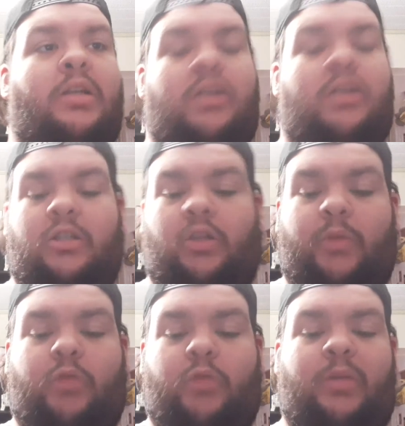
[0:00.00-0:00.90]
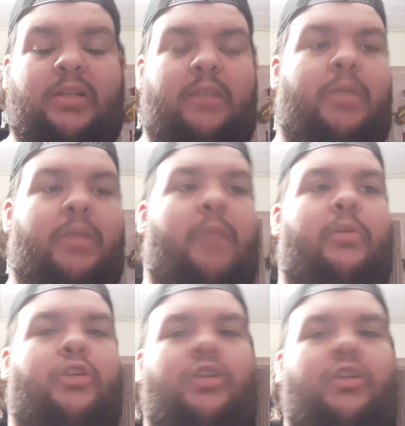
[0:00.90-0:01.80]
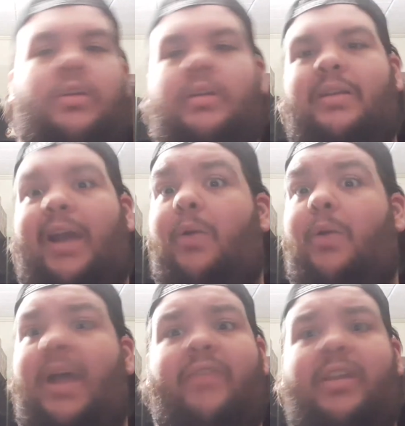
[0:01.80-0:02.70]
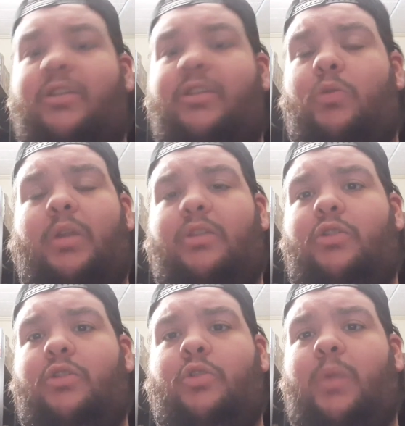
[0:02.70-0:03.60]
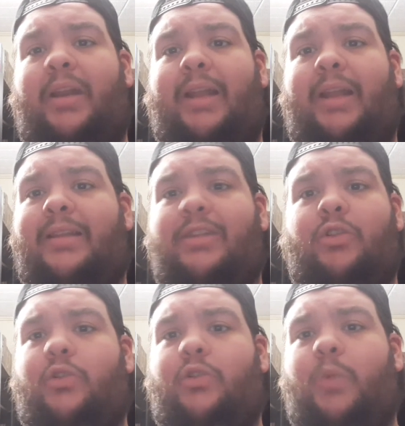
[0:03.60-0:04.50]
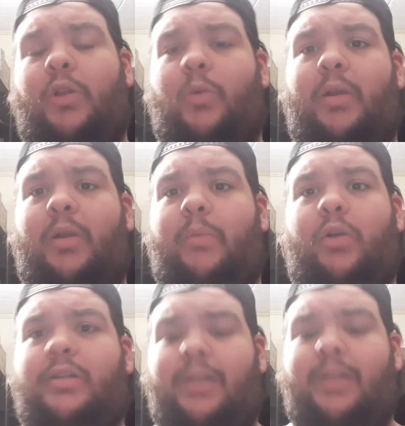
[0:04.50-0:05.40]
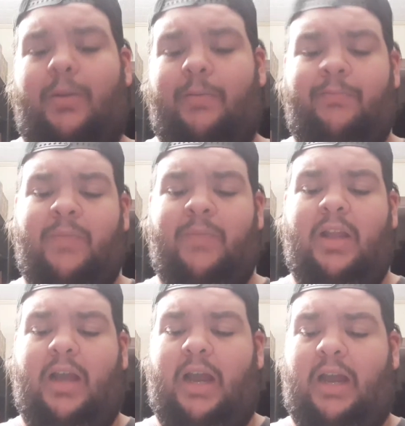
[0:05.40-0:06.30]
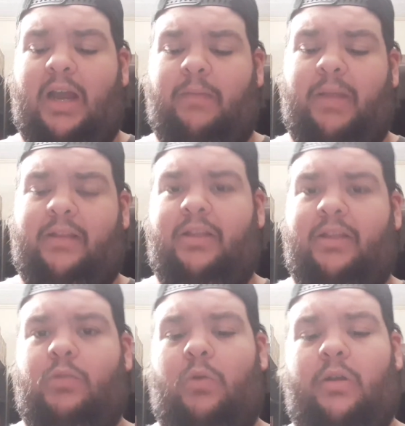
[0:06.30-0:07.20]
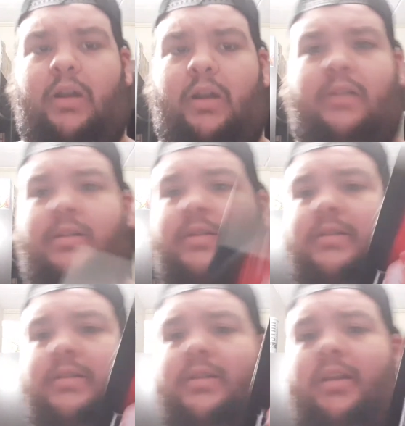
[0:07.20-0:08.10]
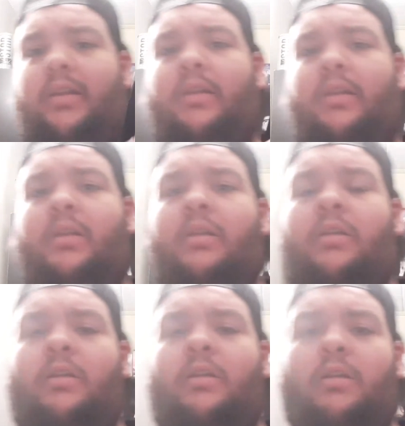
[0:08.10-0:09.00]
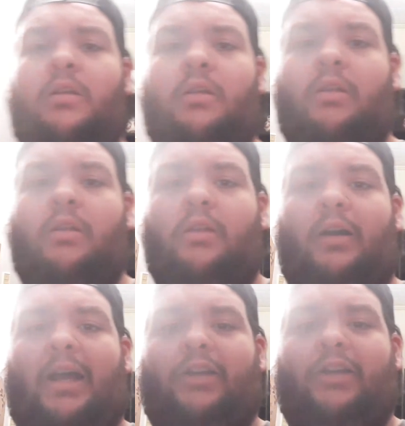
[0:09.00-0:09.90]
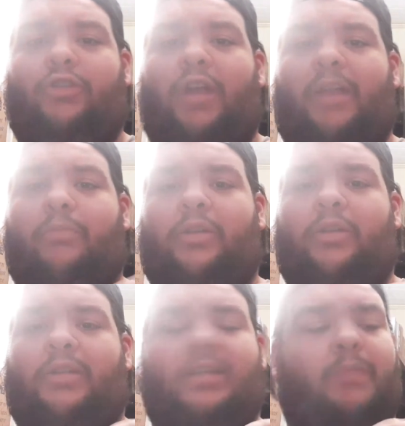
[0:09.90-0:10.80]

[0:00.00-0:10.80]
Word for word: So the most recently published, I don't have any 2019s or 2020 books, so I had to pick this one. That is the the Last Dragon Princess by